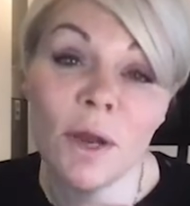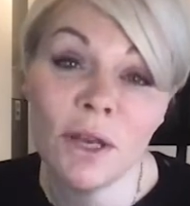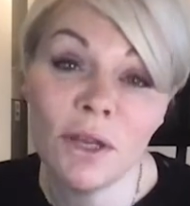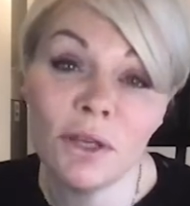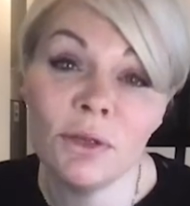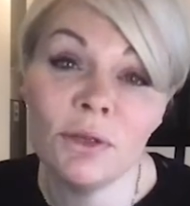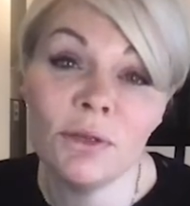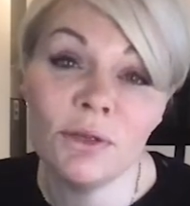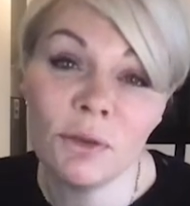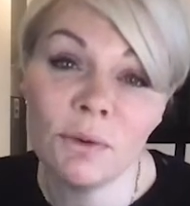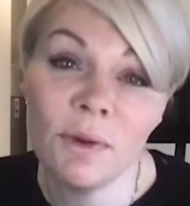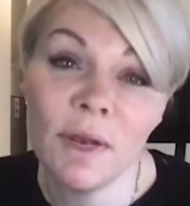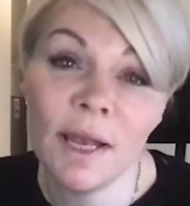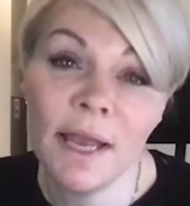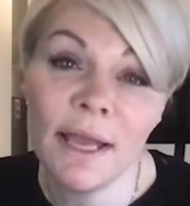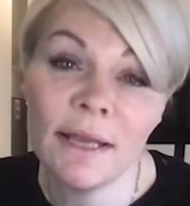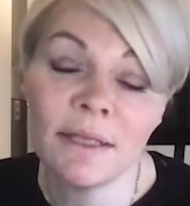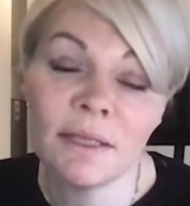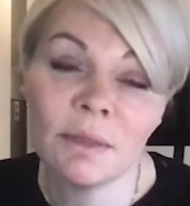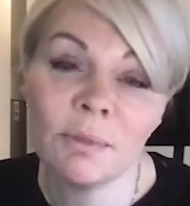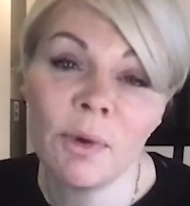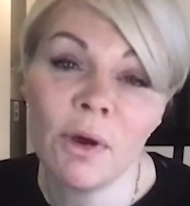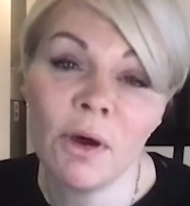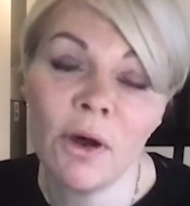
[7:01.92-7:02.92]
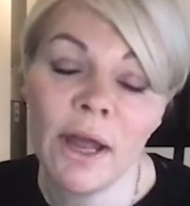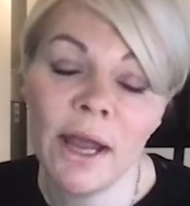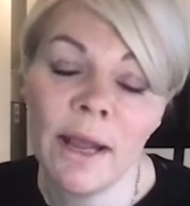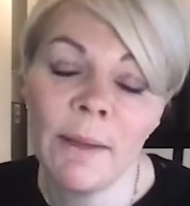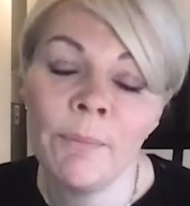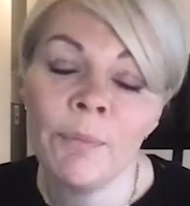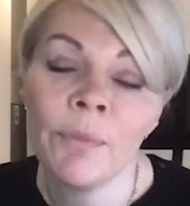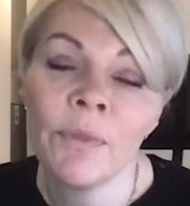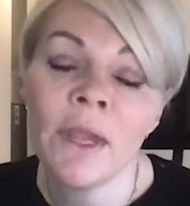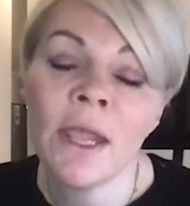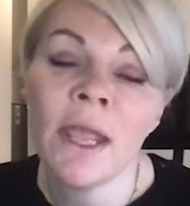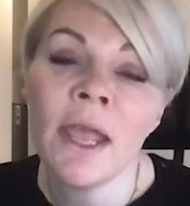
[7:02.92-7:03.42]
you do a let to buy.
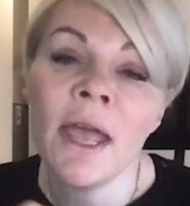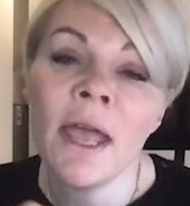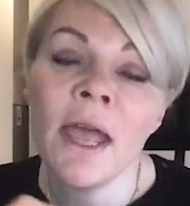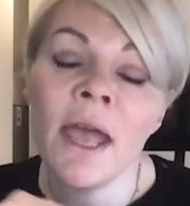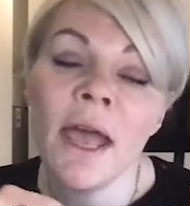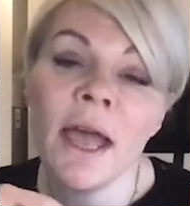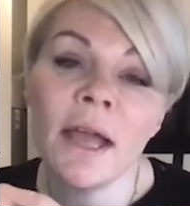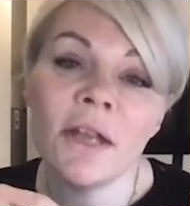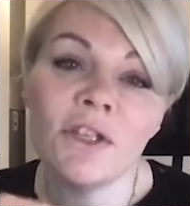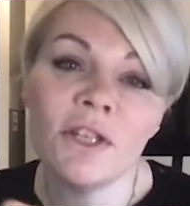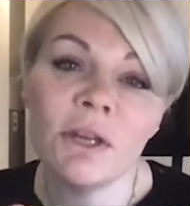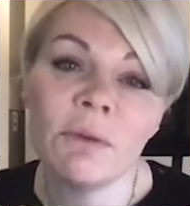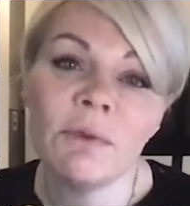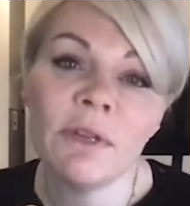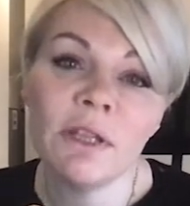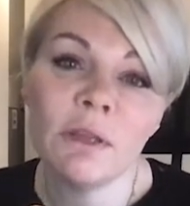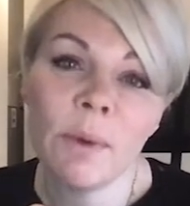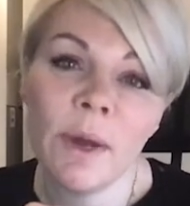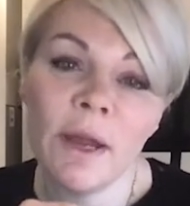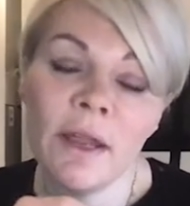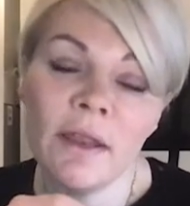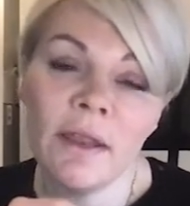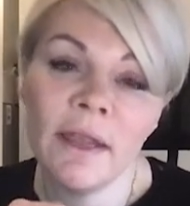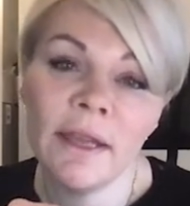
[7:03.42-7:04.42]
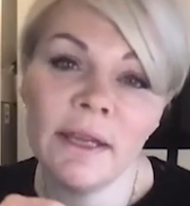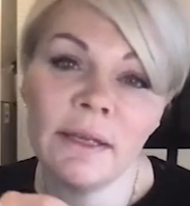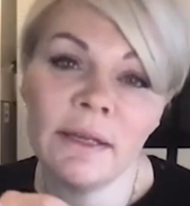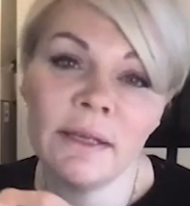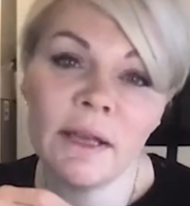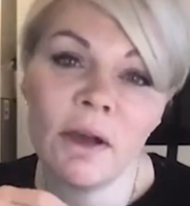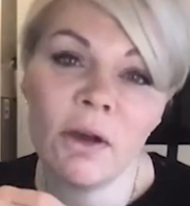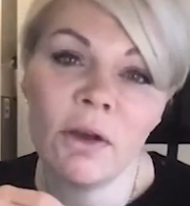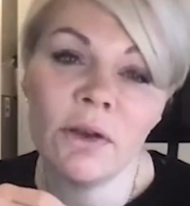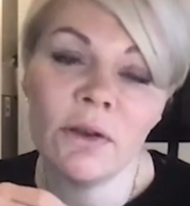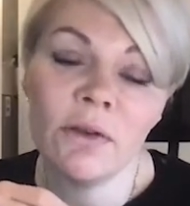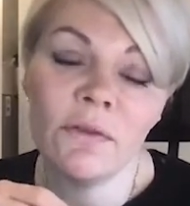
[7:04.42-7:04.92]
And generally the way that they
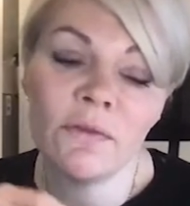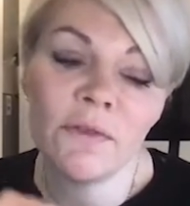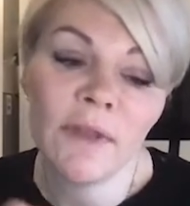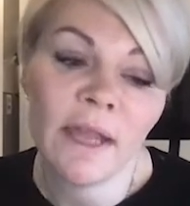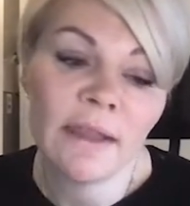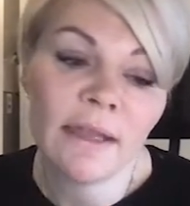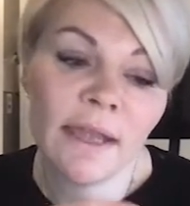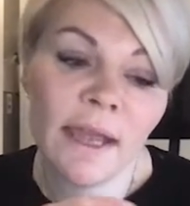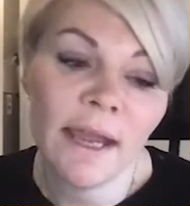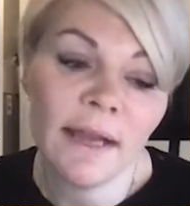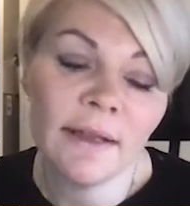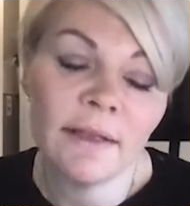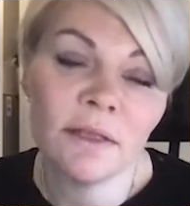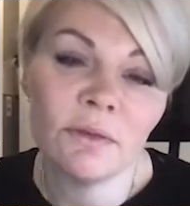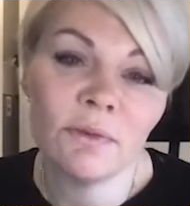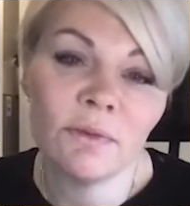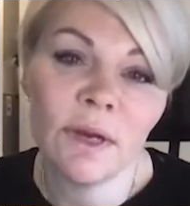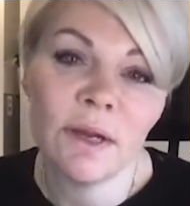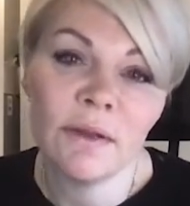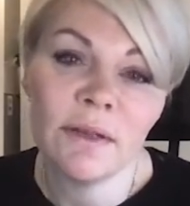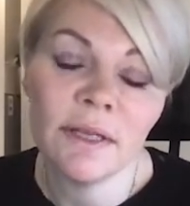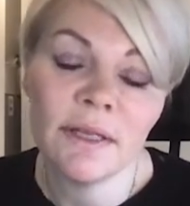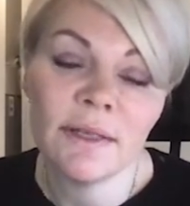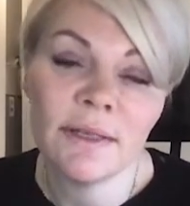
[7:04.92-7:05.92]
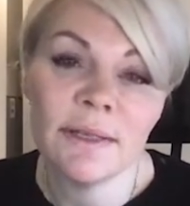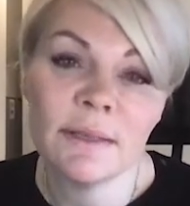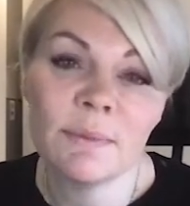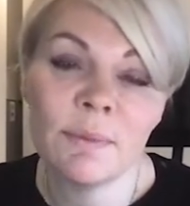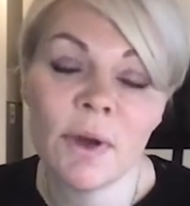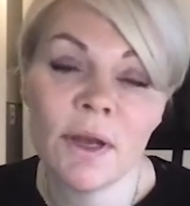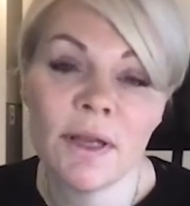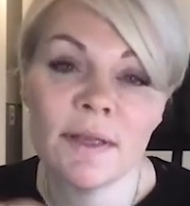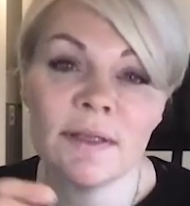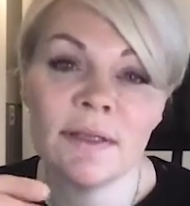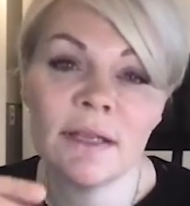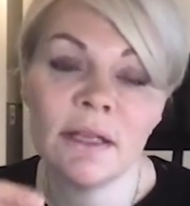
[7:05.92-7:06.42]
kind of get their heads around this is
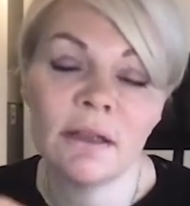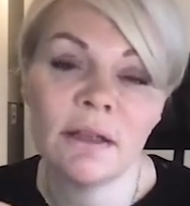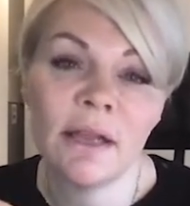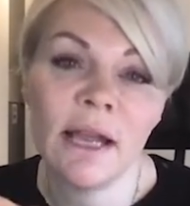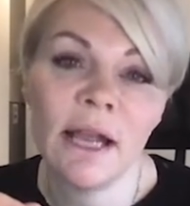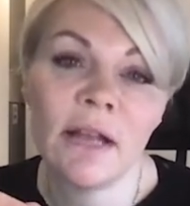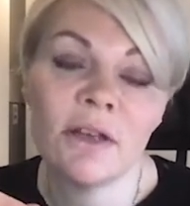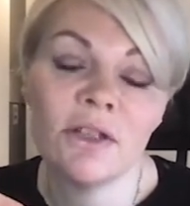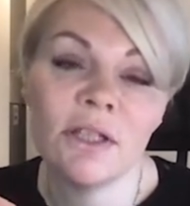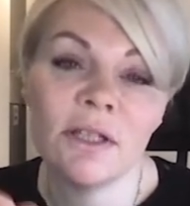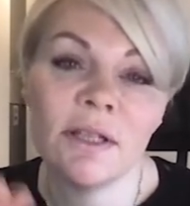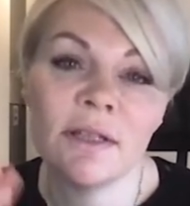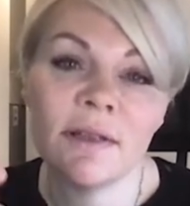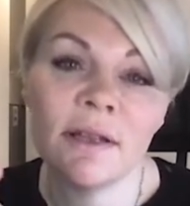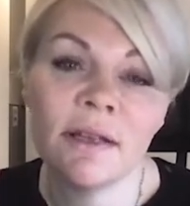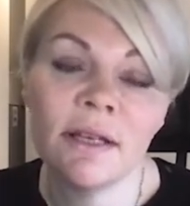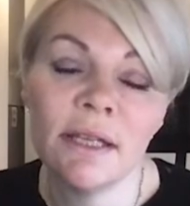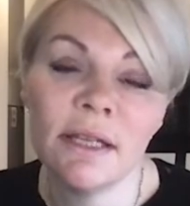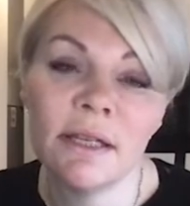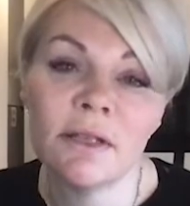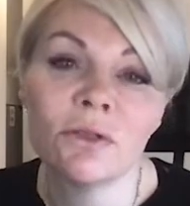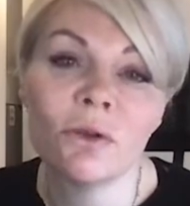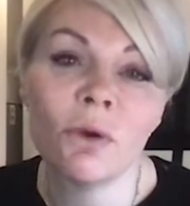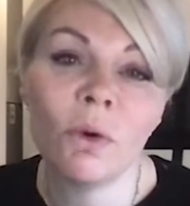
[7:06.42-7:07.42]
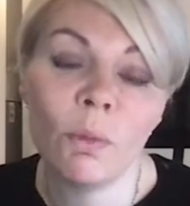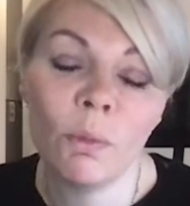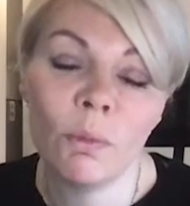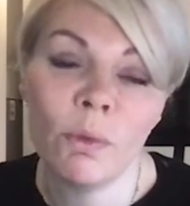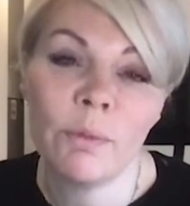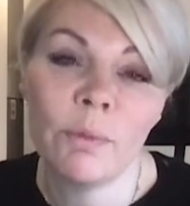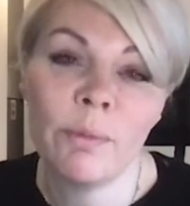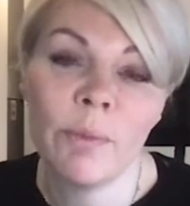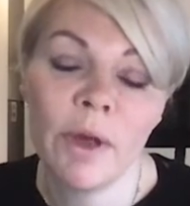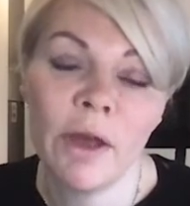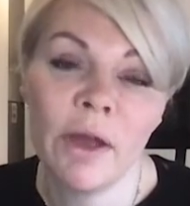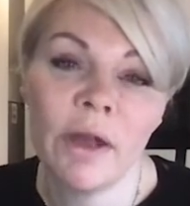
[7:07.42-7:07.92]
by seeing that actually there's a linked
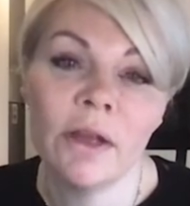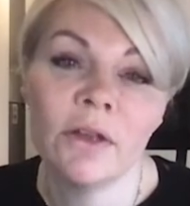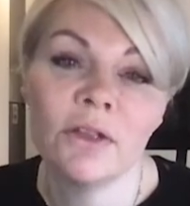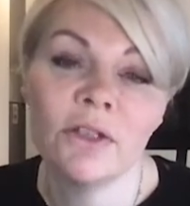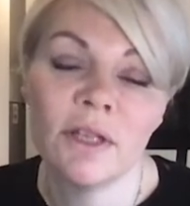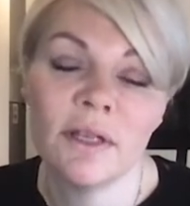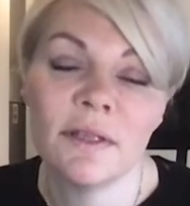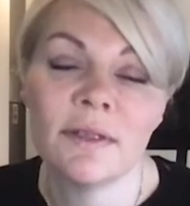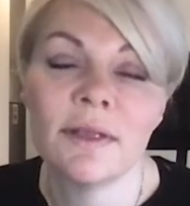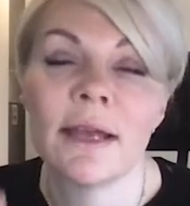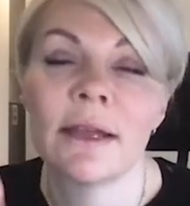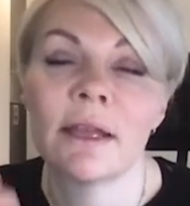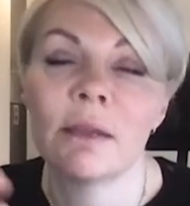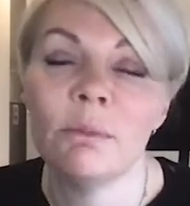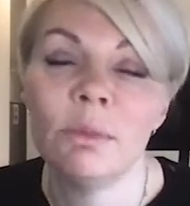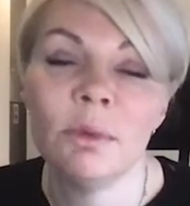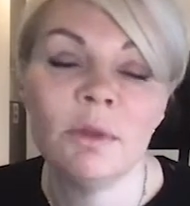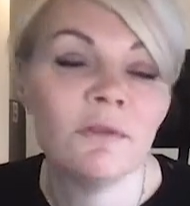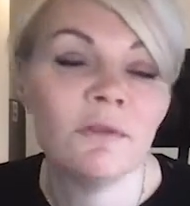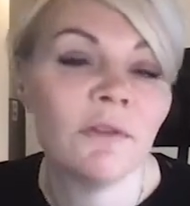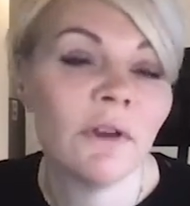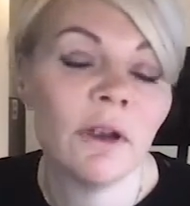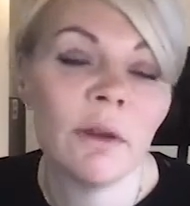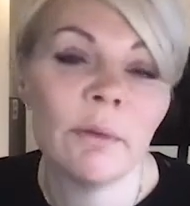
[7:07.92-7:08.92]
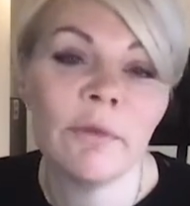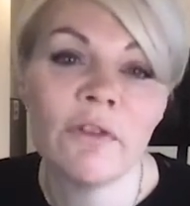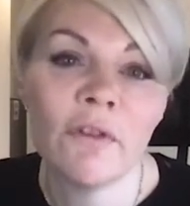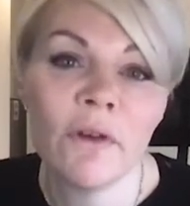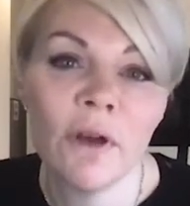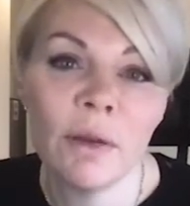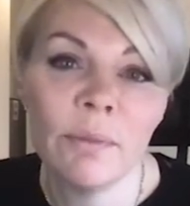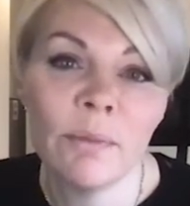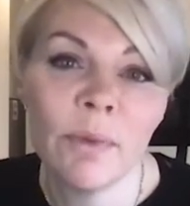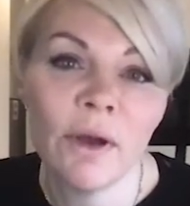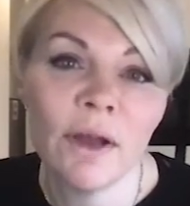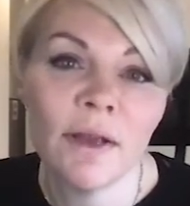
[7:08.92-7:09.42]
onward purchase that can be
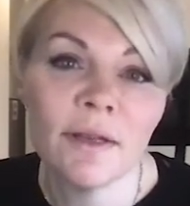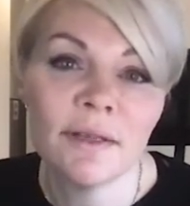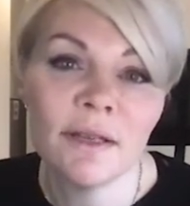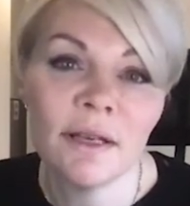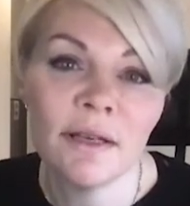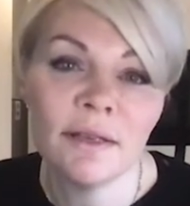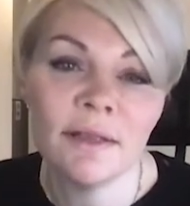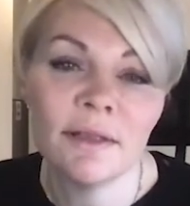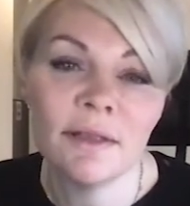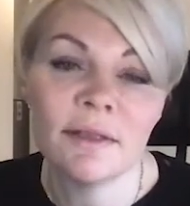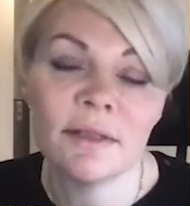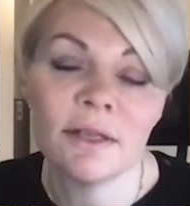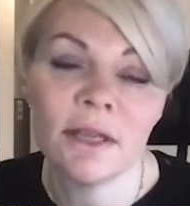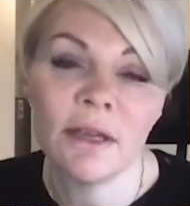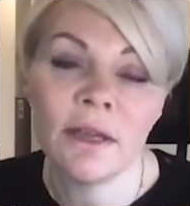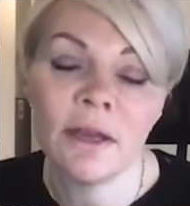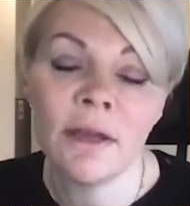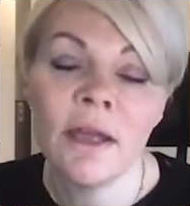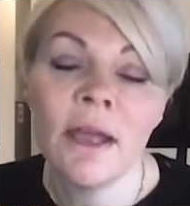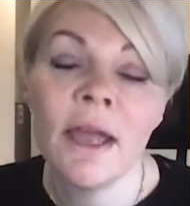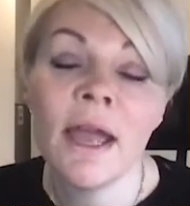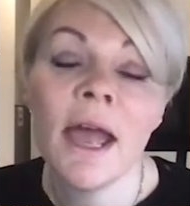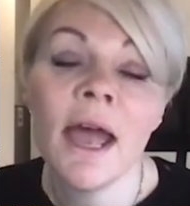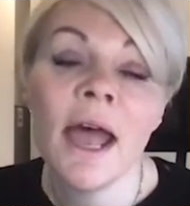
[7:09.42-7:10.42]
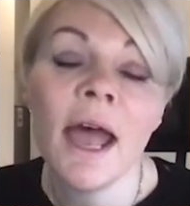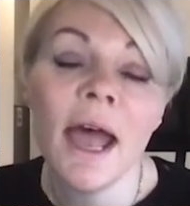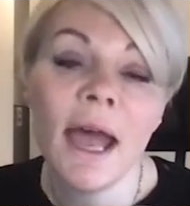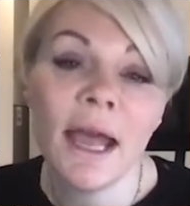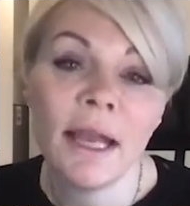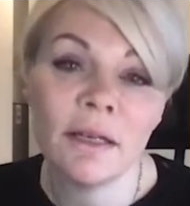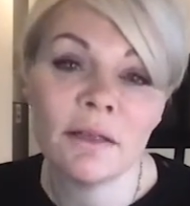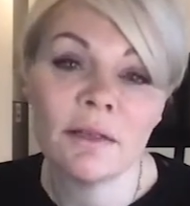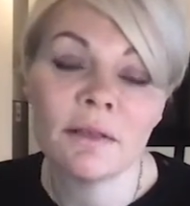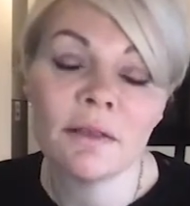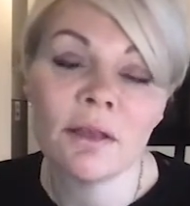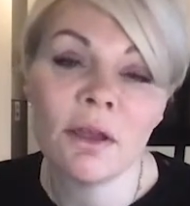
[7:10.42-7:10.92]
verified by a solicitor
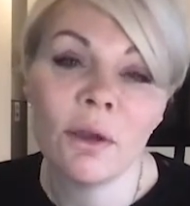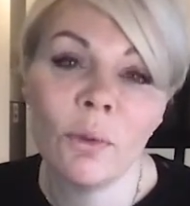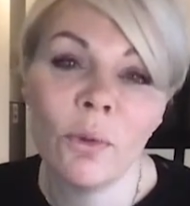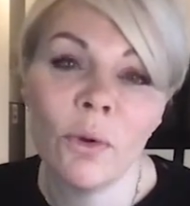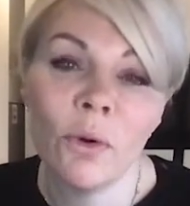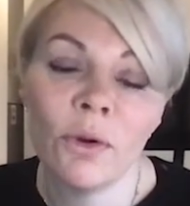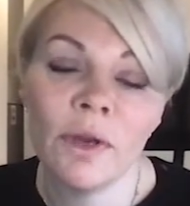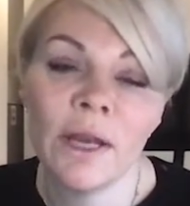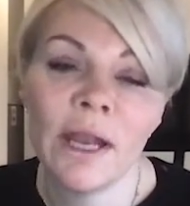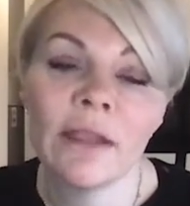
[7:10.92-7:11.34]
and so on.